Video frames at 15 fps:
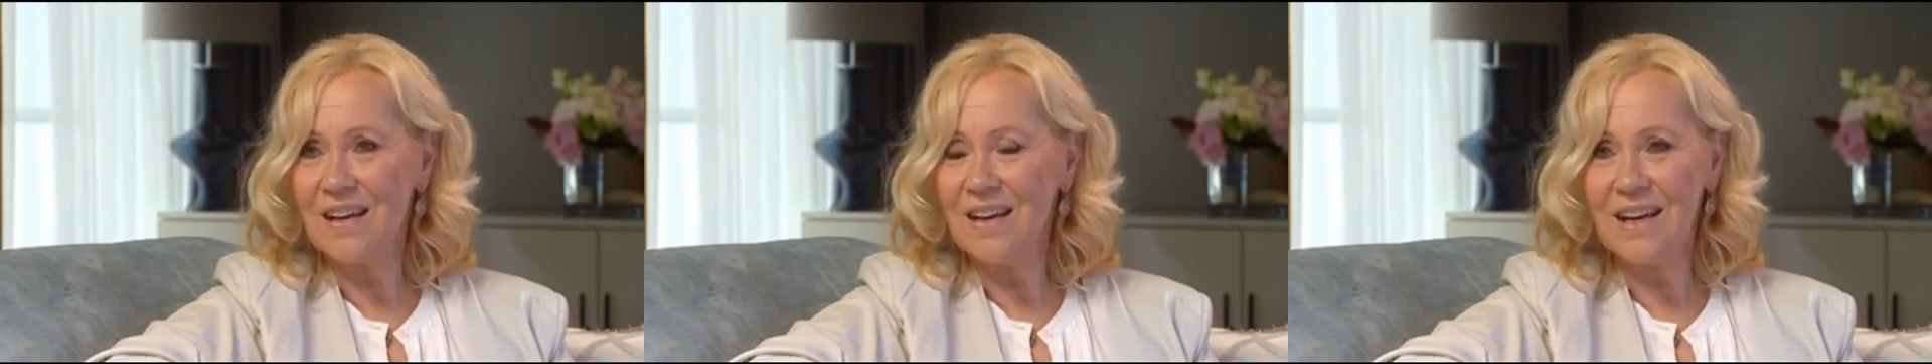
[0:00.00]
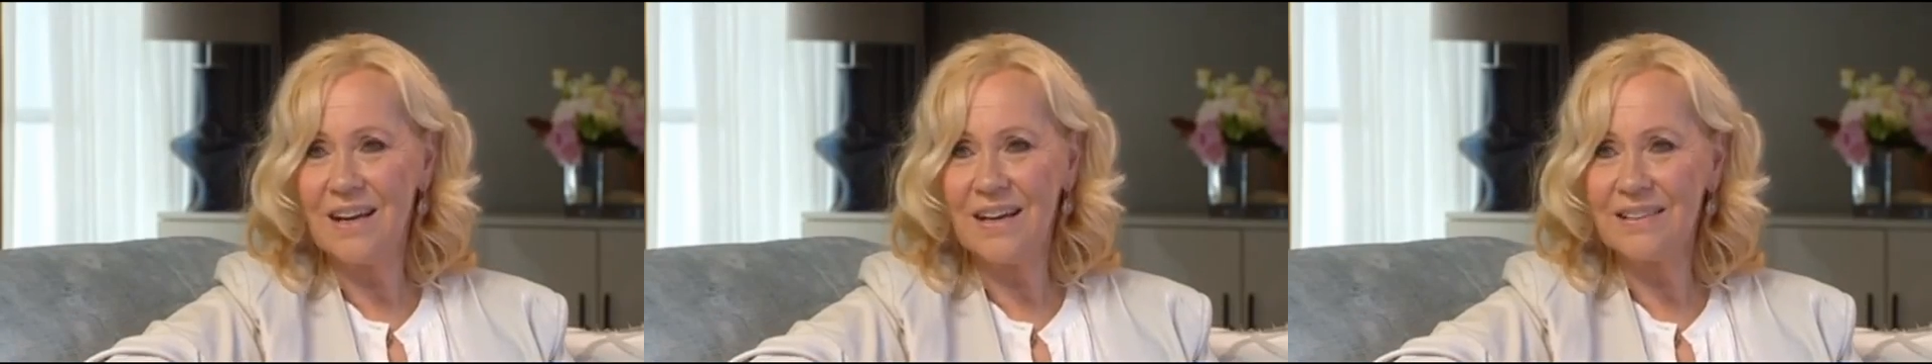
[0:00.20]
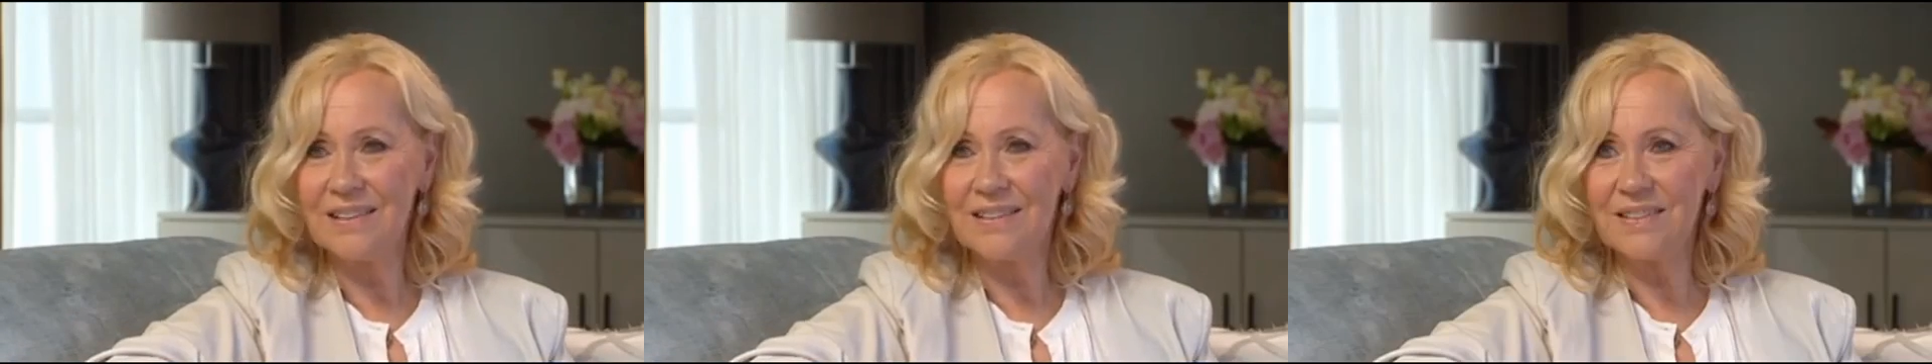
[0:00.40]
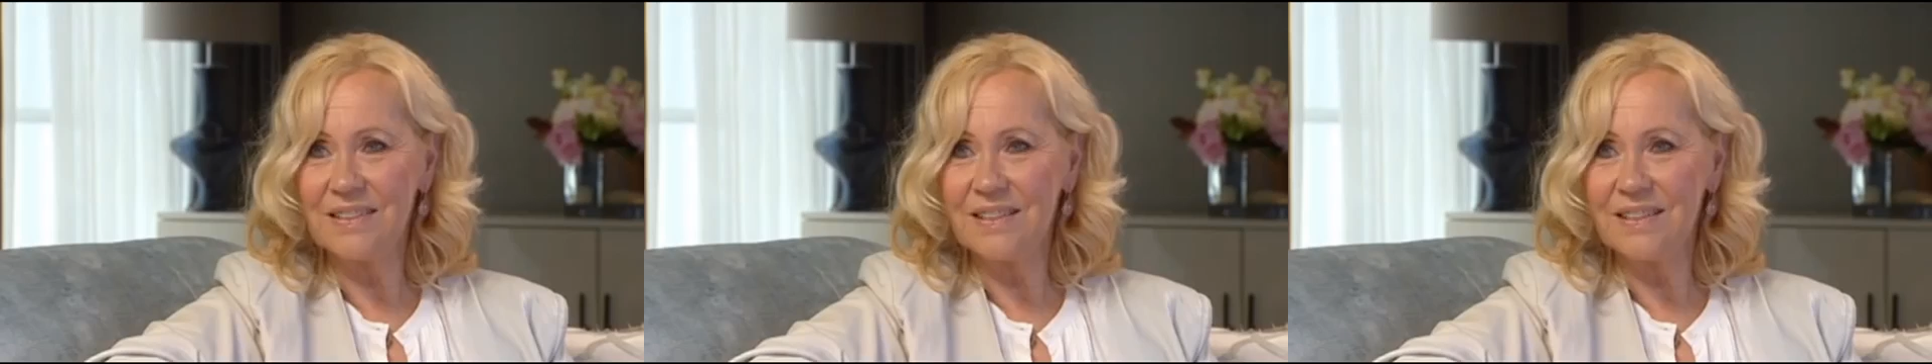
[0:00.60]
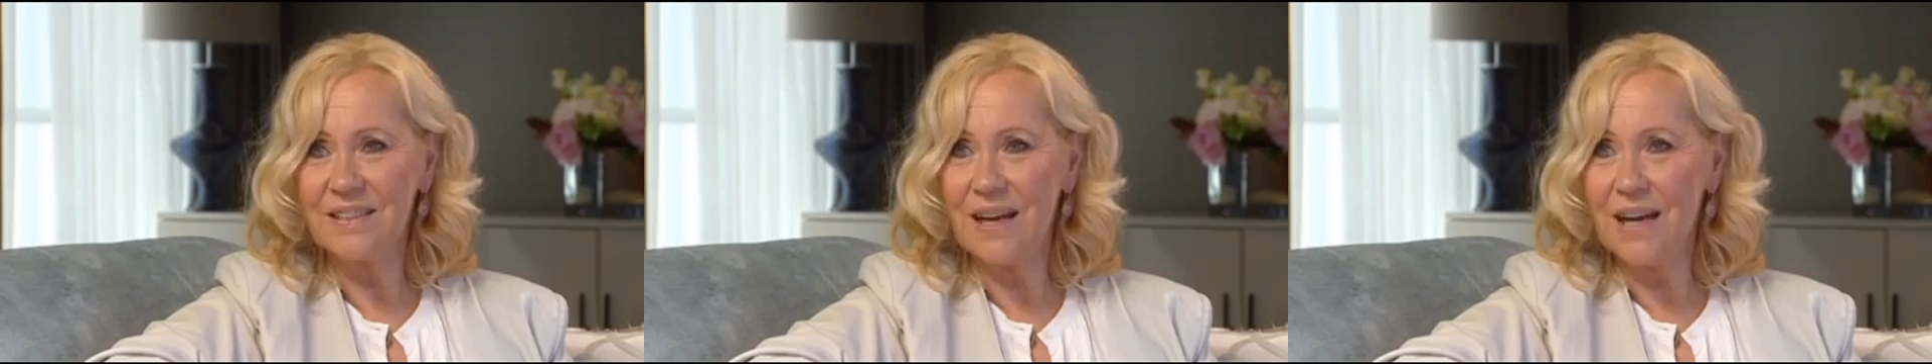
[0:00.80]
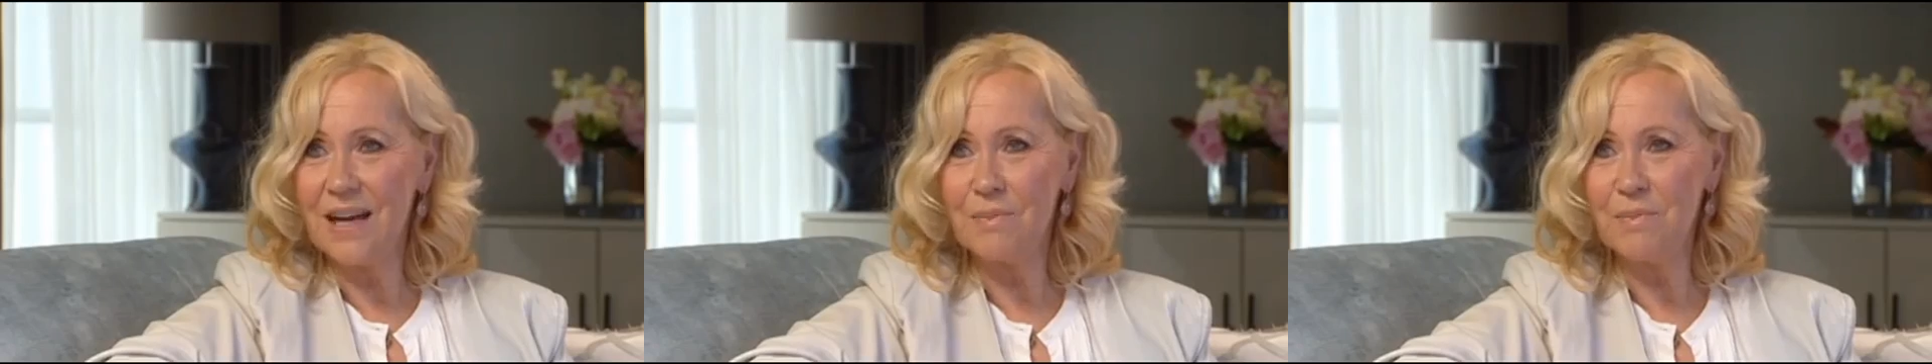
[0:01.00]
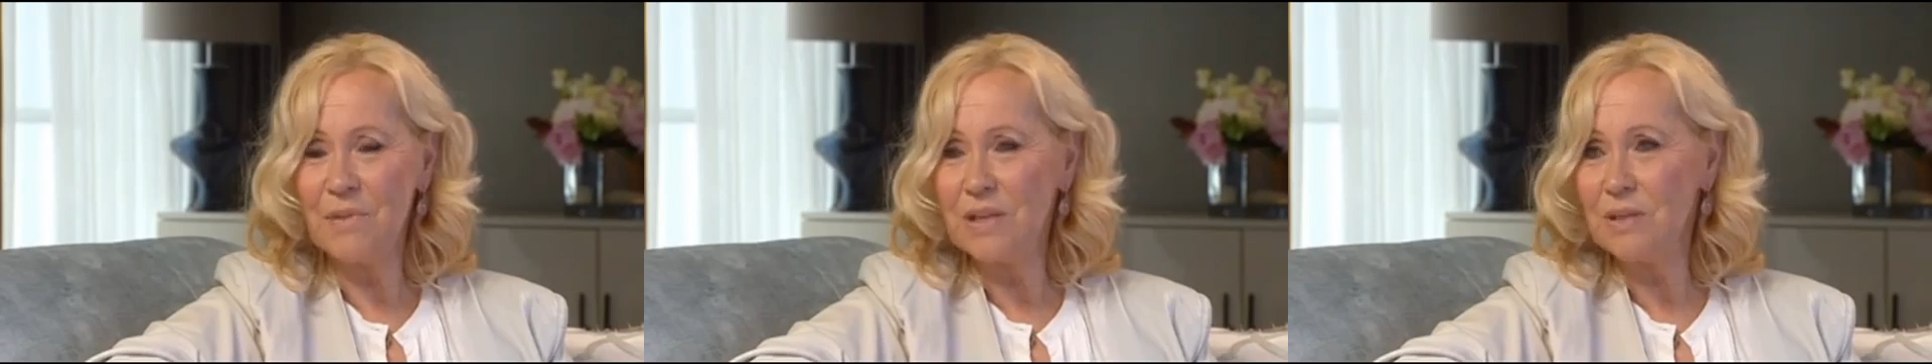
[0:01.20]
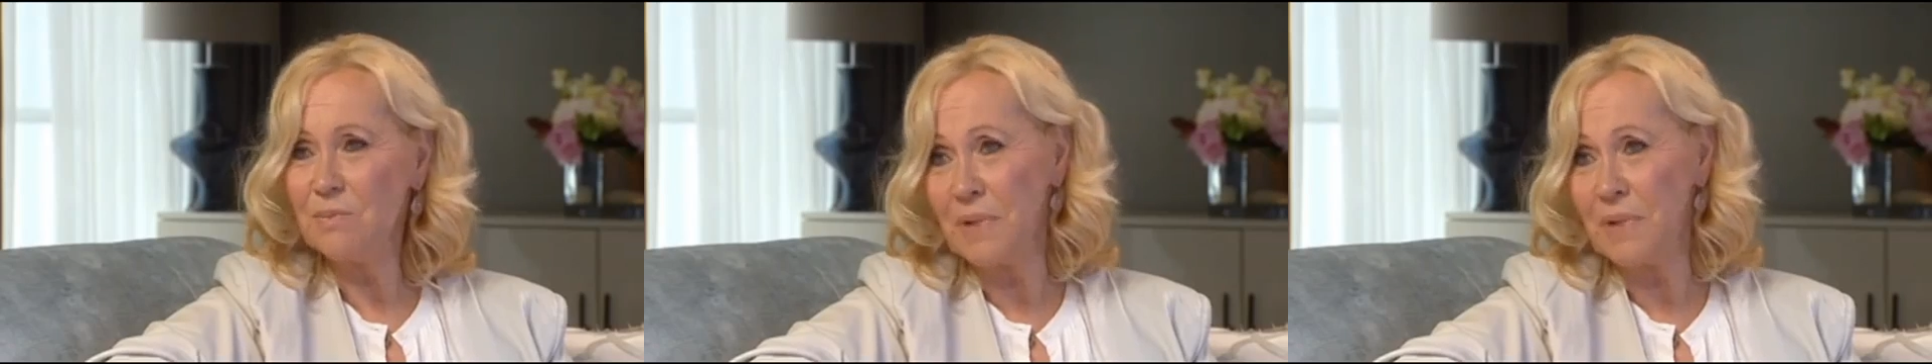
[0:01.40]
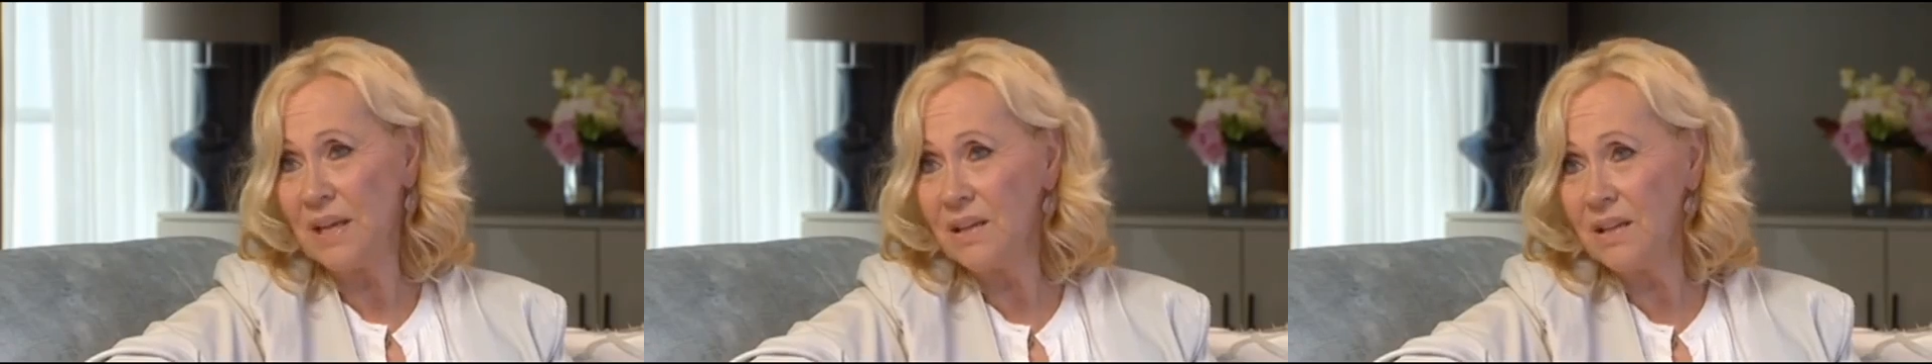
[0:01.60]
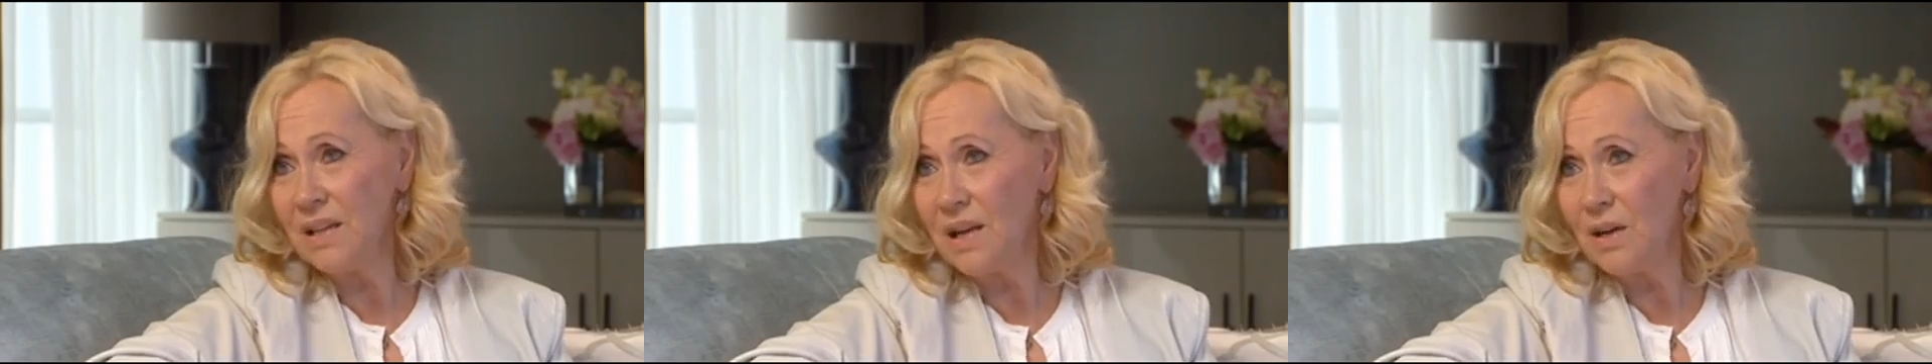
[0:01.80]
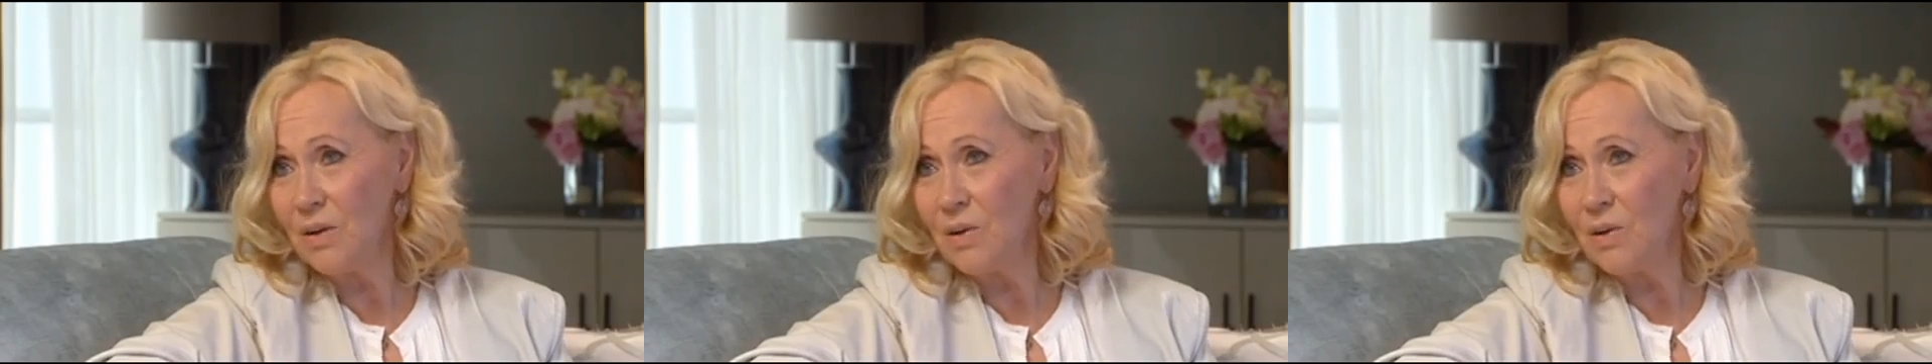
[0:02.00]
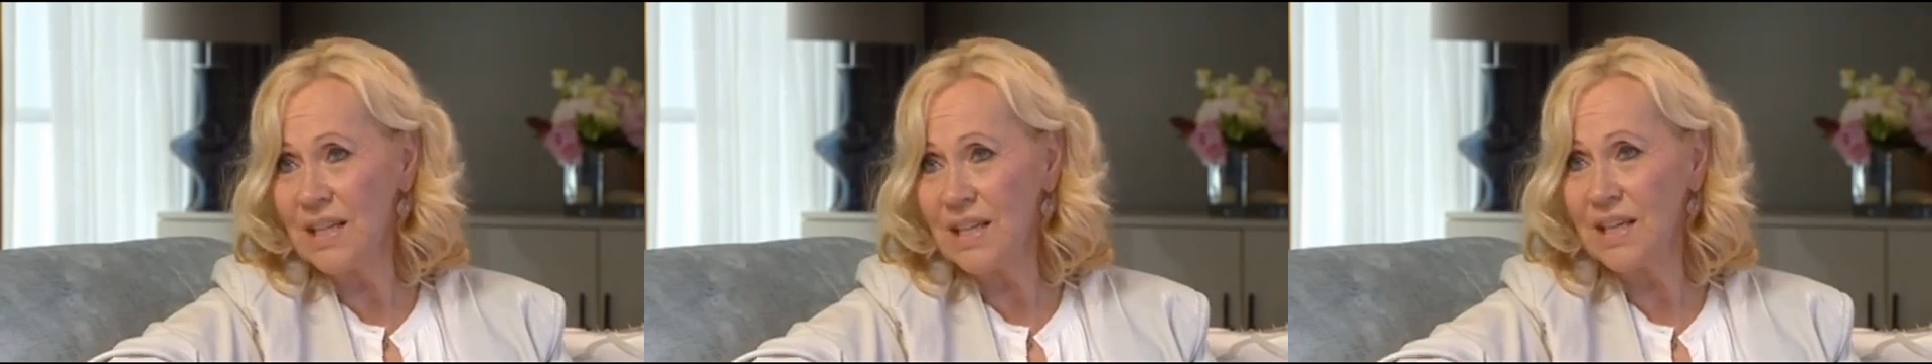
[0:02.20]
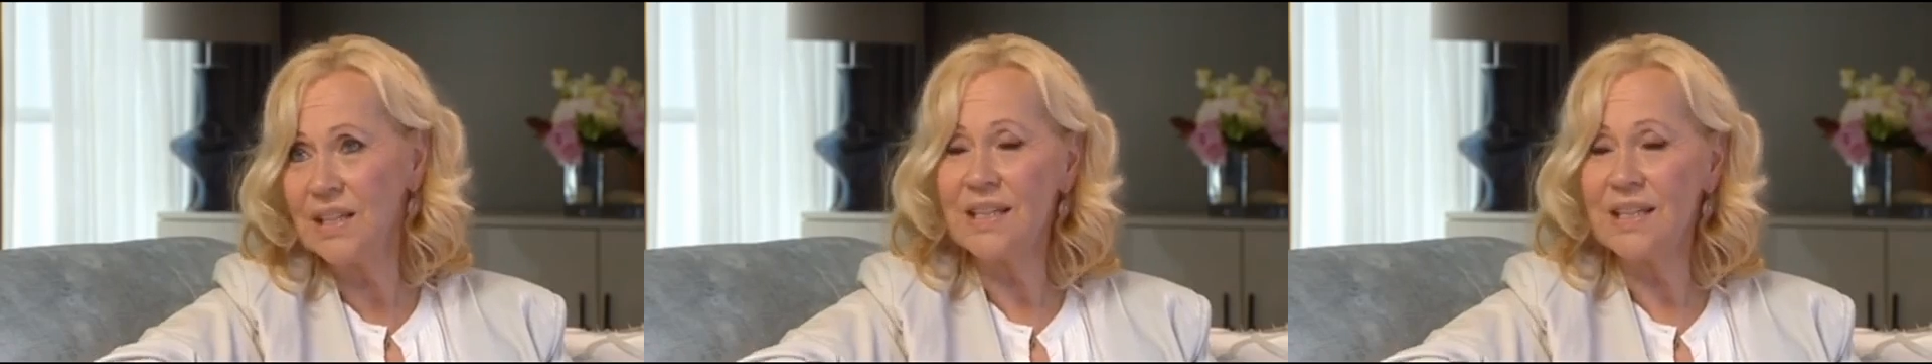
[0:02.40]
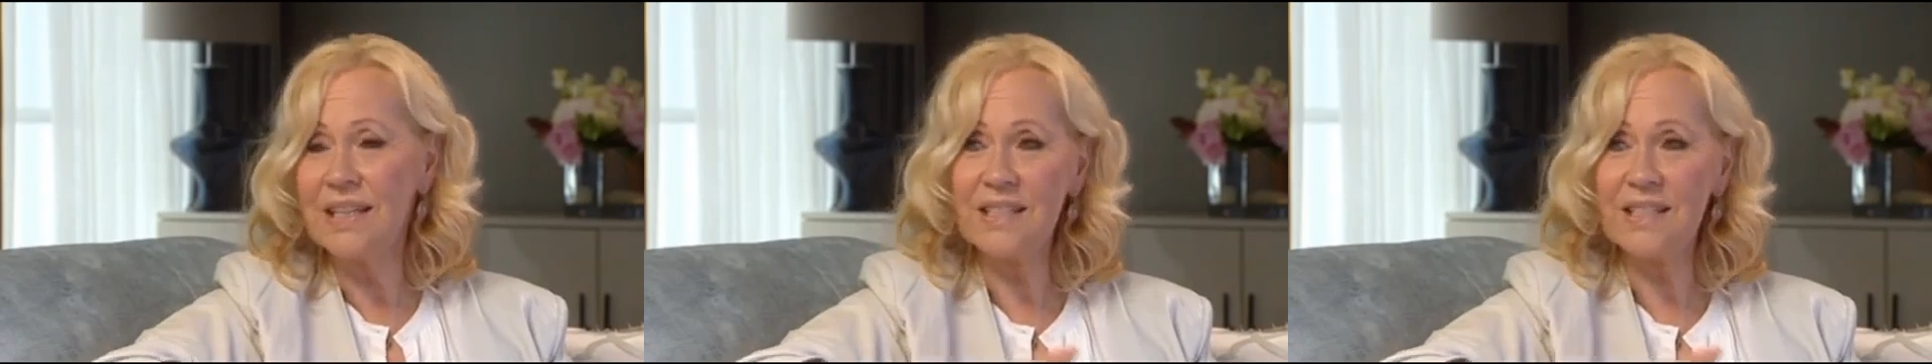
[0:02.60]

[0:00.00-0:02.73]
and I meet Benny now and then in his